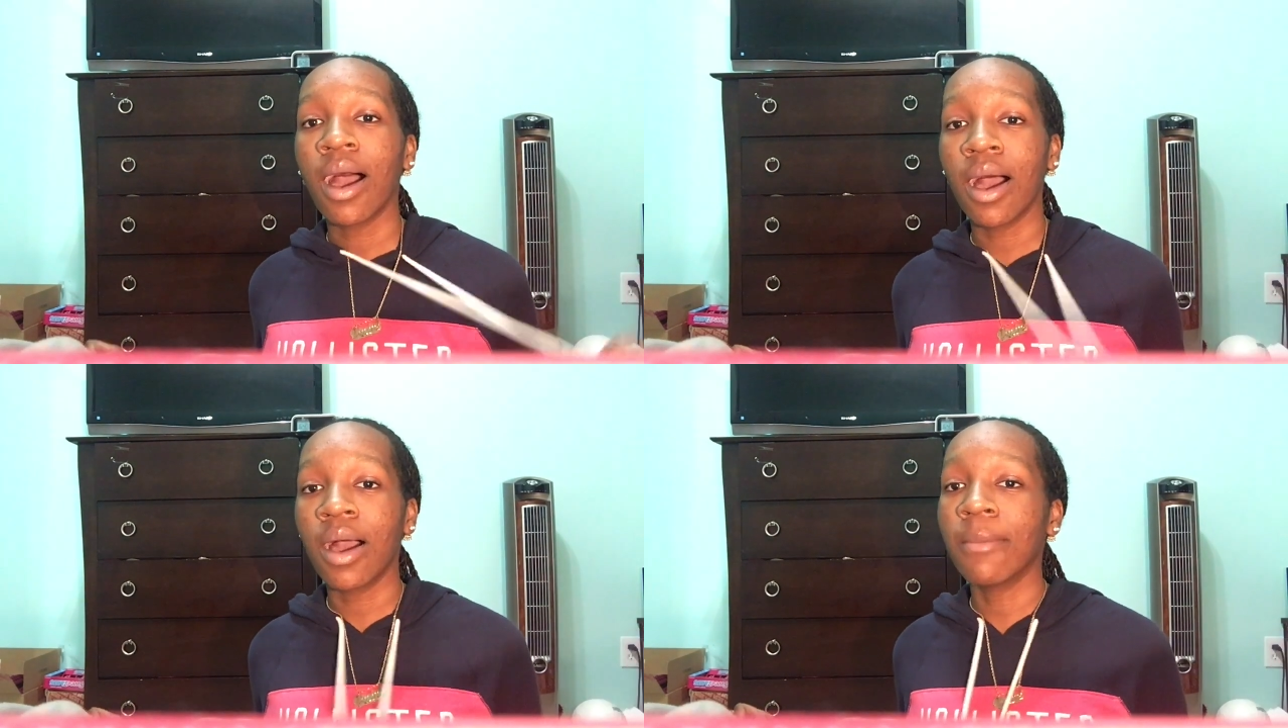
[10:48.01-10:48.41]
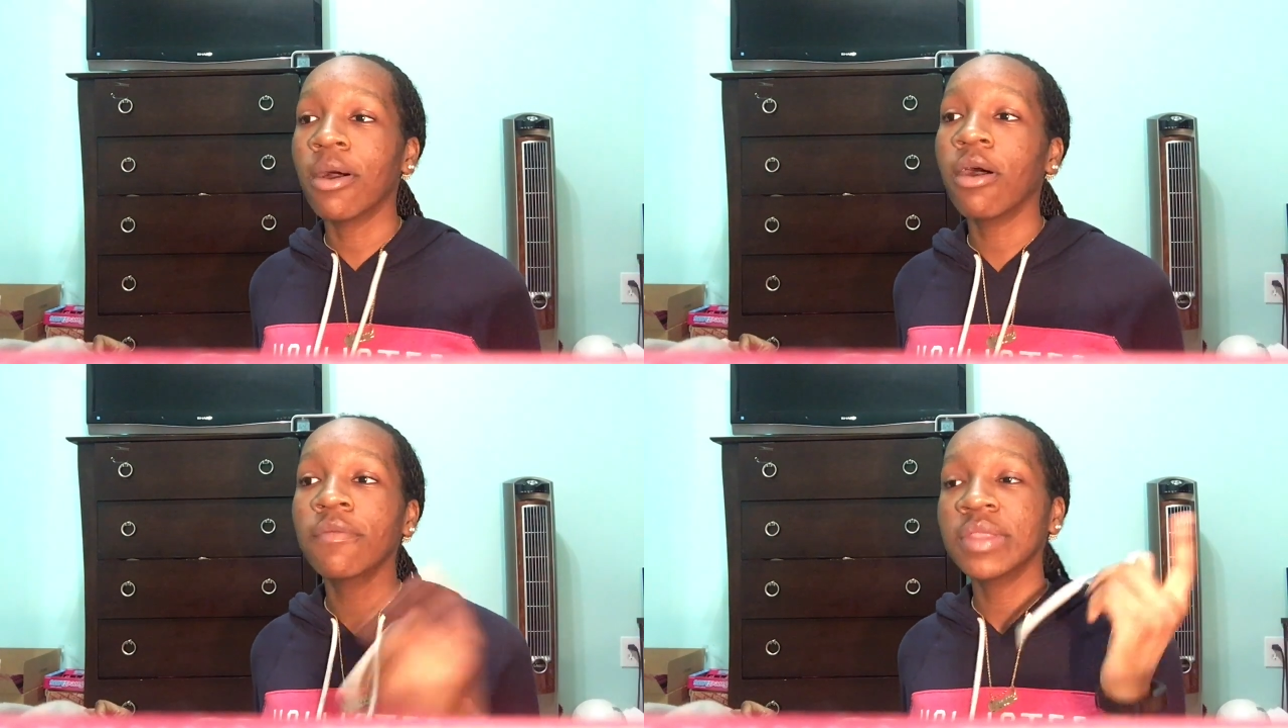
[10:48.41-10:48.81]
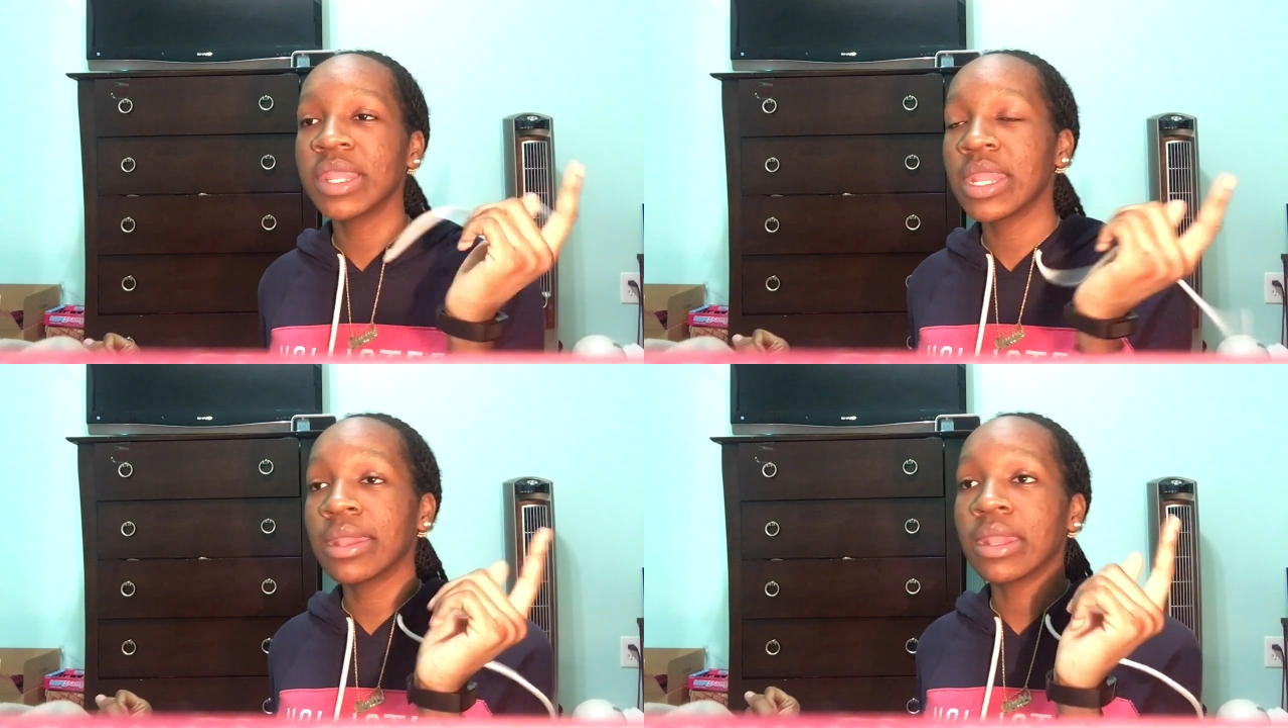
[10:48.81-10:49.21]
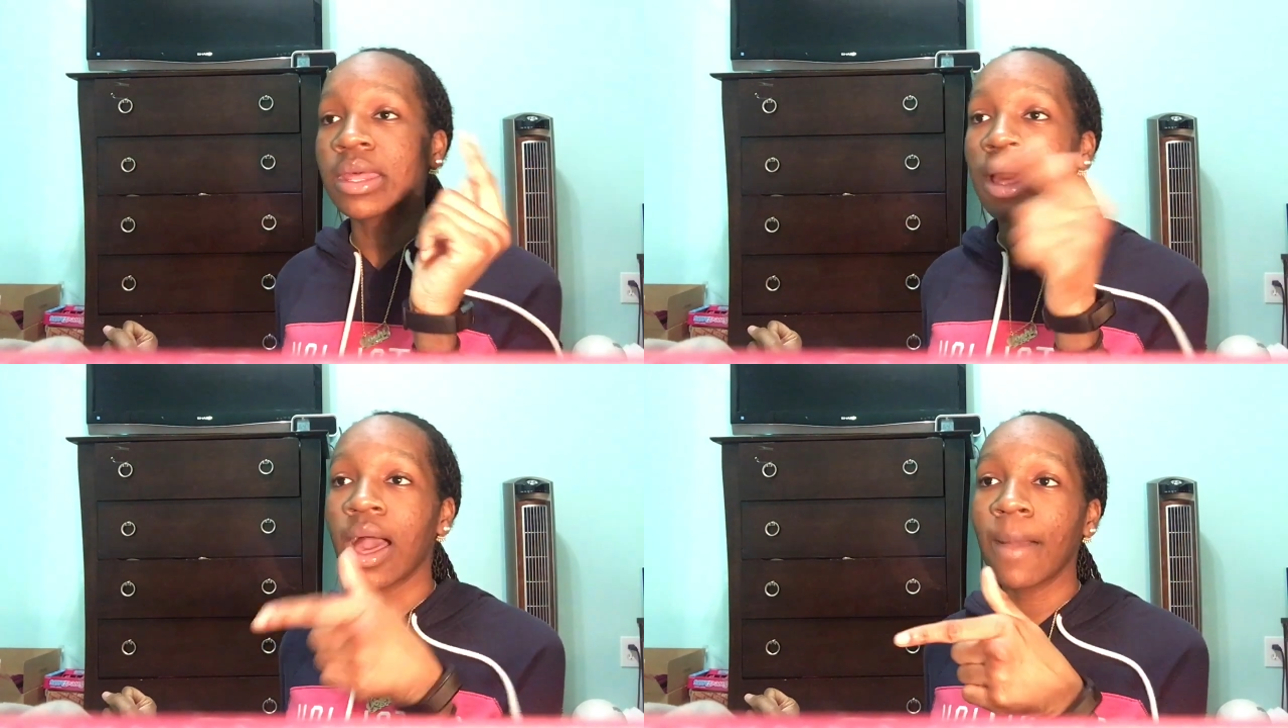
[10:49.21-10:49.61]
Hopefully they
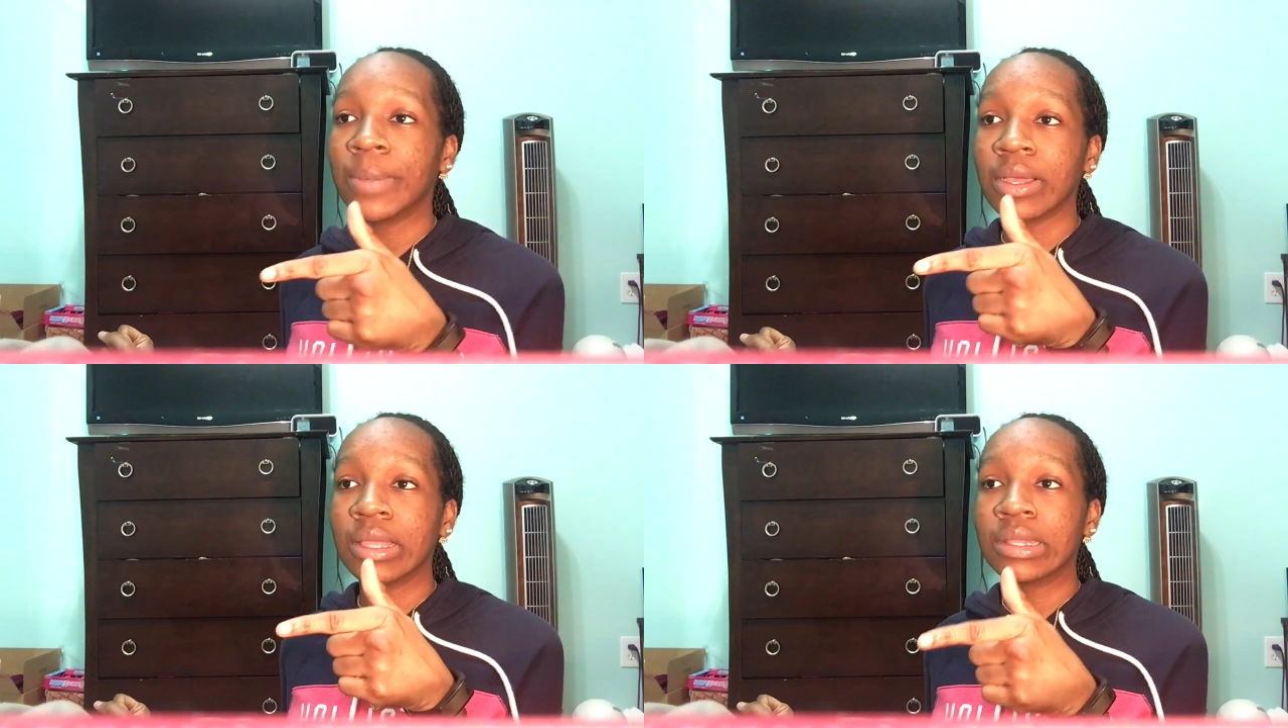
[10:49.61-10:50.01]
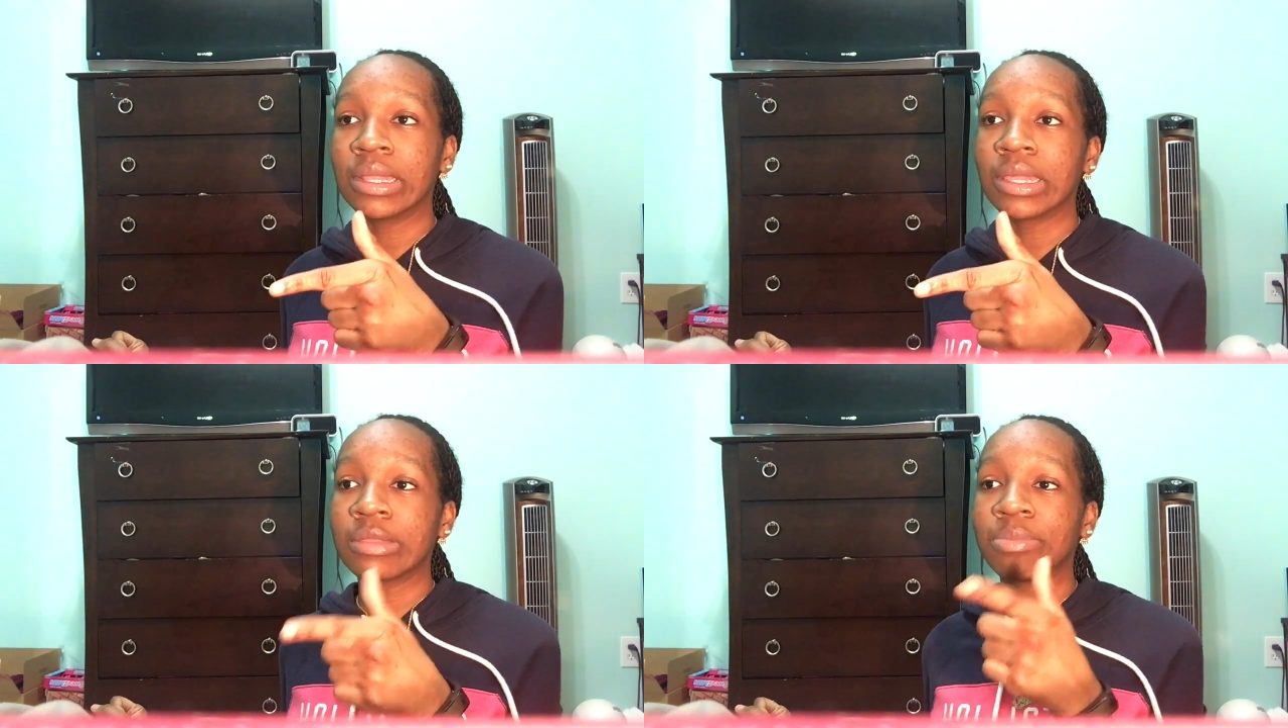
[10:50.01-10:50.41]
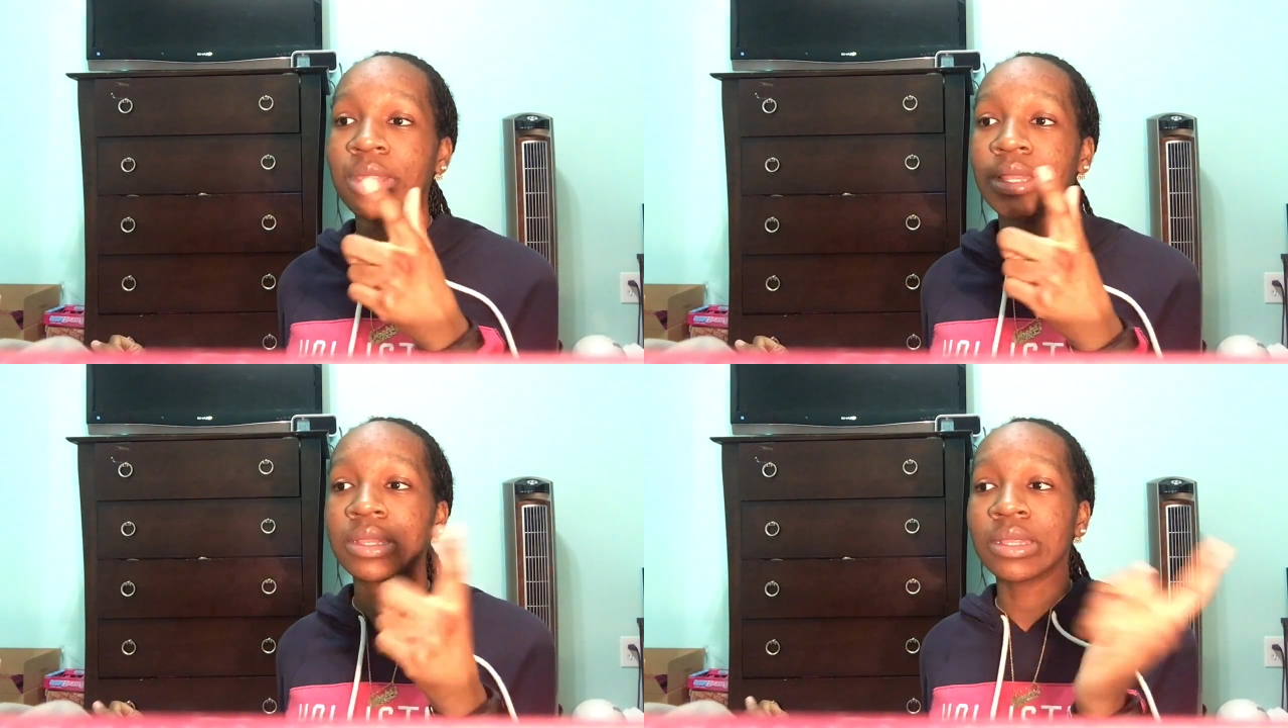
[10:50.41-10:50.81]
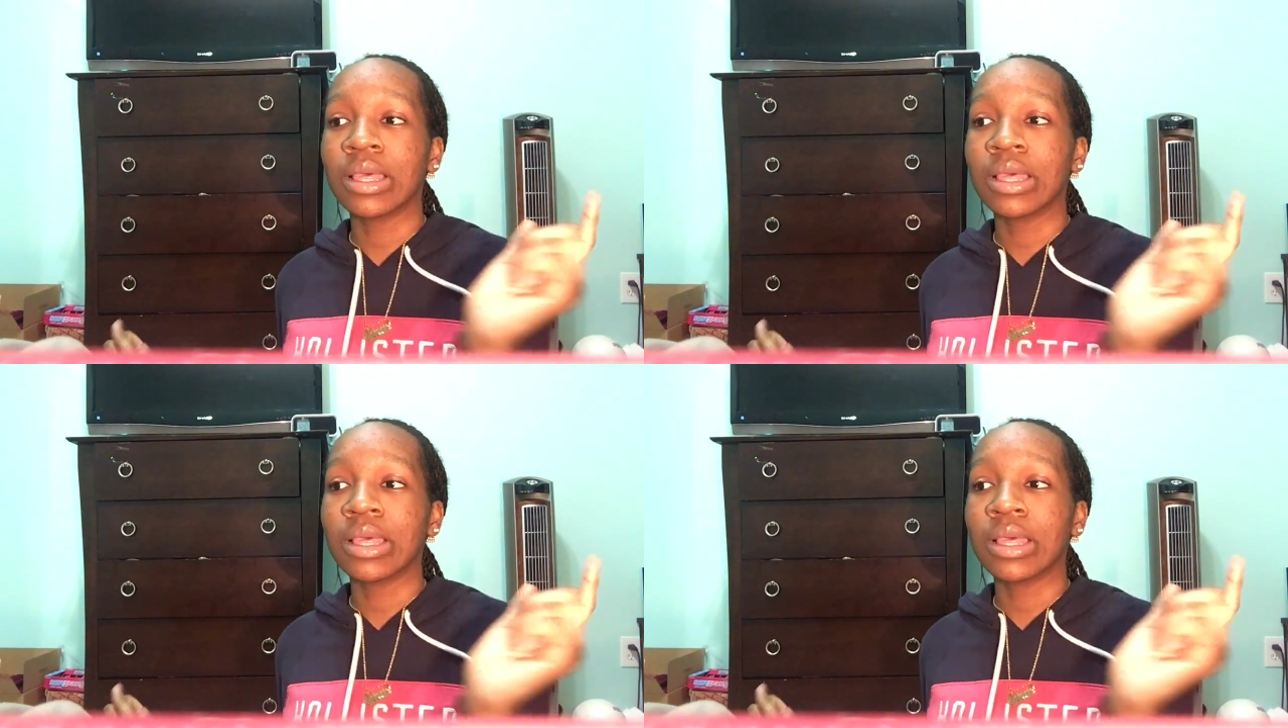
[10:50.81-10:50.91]
didn't copyright this because